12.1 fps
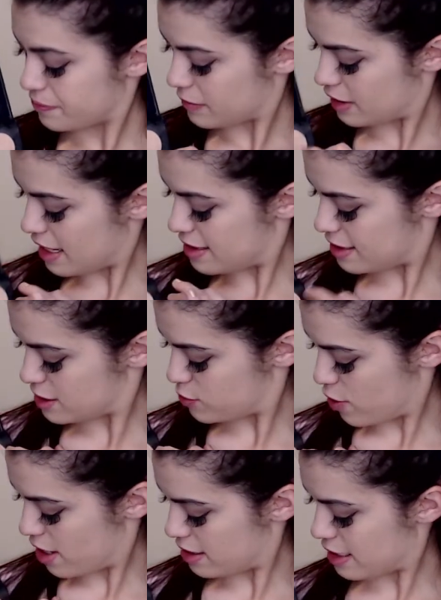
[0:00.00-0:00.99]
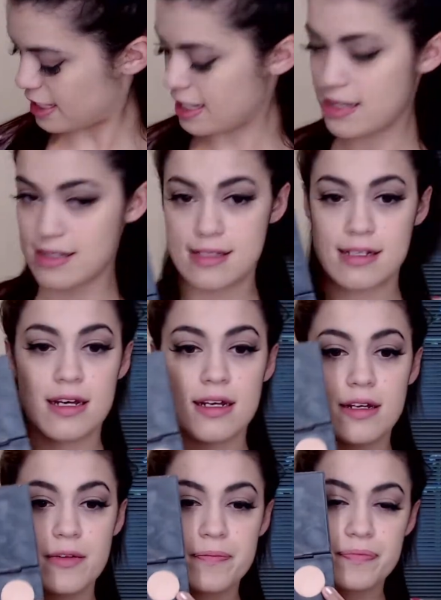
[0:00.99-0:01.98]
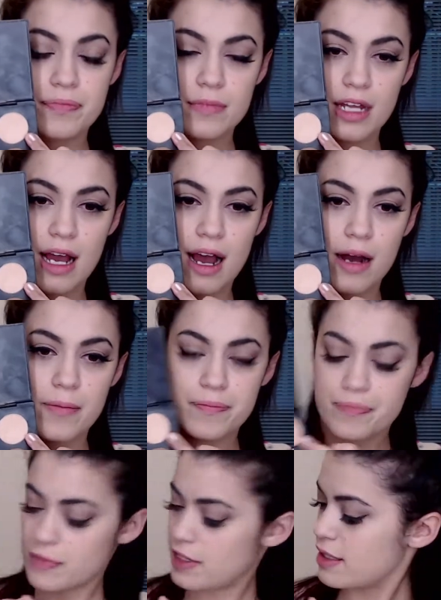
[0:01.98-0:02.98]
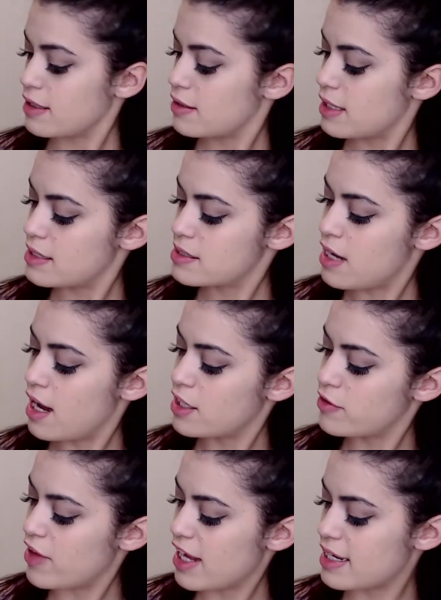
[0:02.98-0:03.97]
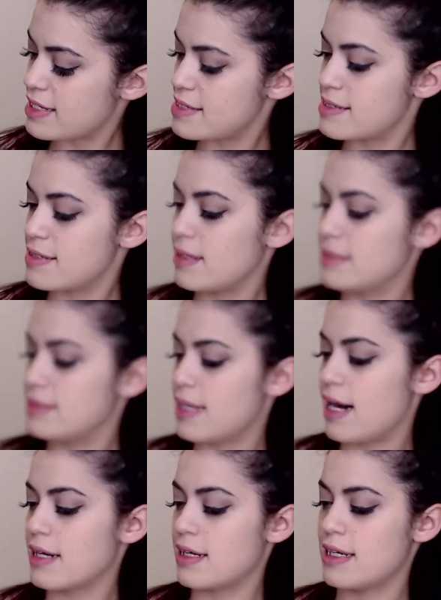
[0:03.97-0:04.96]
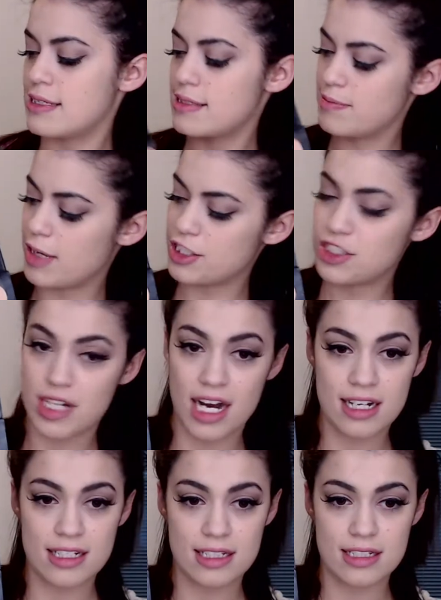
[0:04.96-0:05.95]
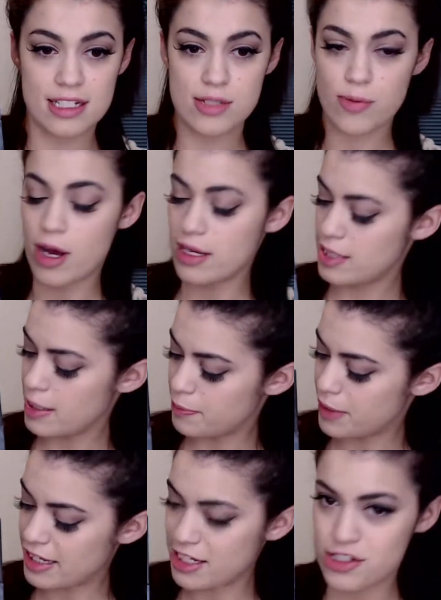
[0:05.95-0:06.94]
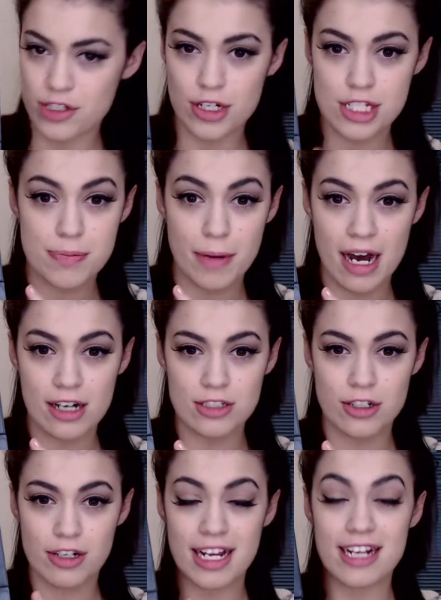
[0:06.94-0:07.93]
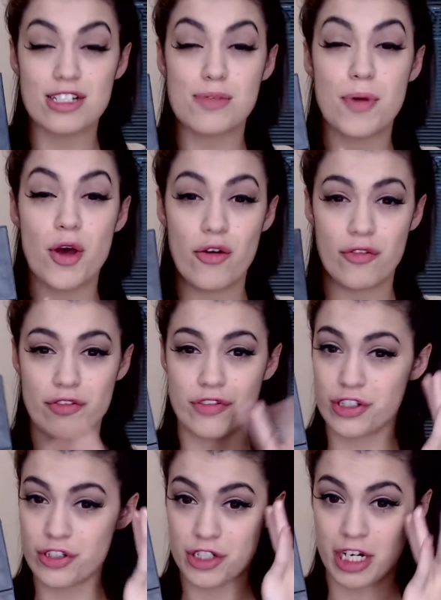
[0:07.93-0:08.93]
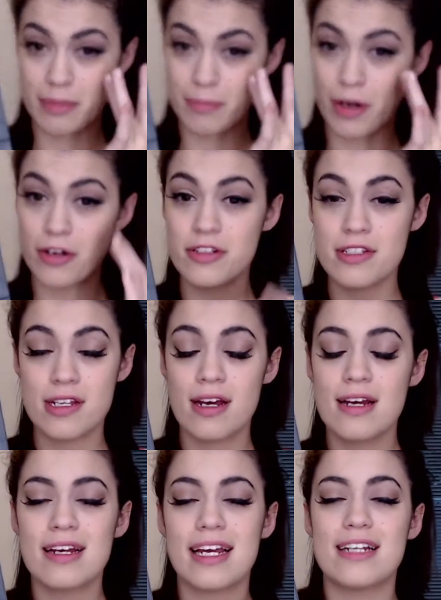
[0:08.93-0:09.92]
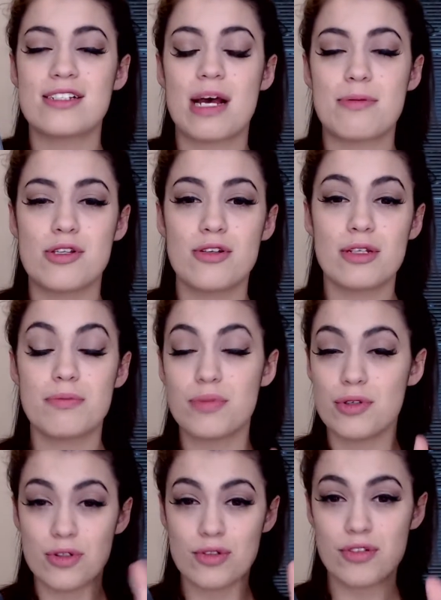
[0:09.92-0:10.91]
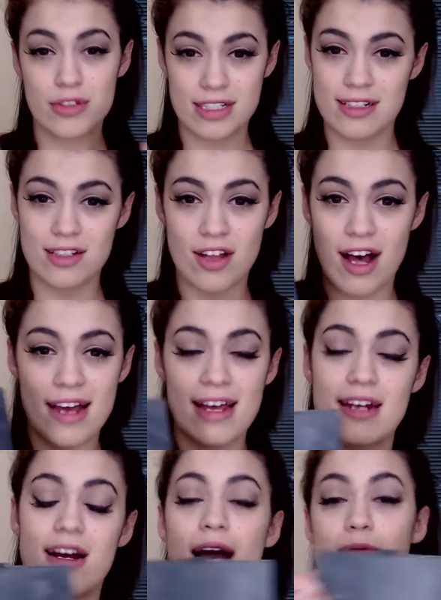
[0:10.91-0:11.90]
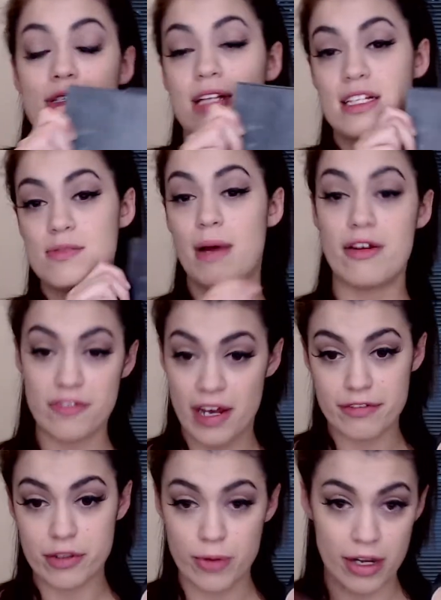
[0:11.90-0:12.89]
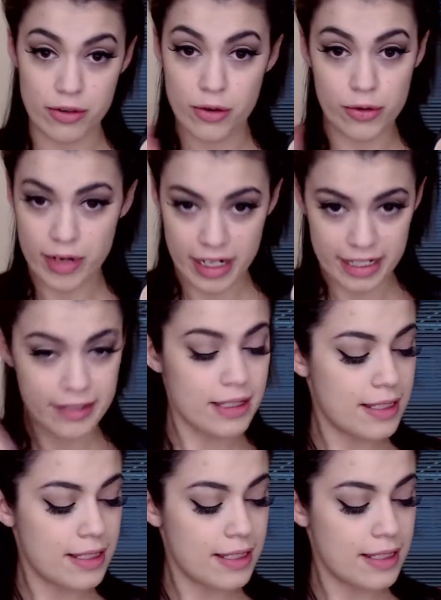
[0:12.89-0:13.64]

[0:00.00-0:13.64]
Then this one is, it's kind of like a darker, it's much darker than this one, but it's got sparkle on it. It is perfect for your cheekbones. It is absolutely beautiful in the light, and that's my favorite one already.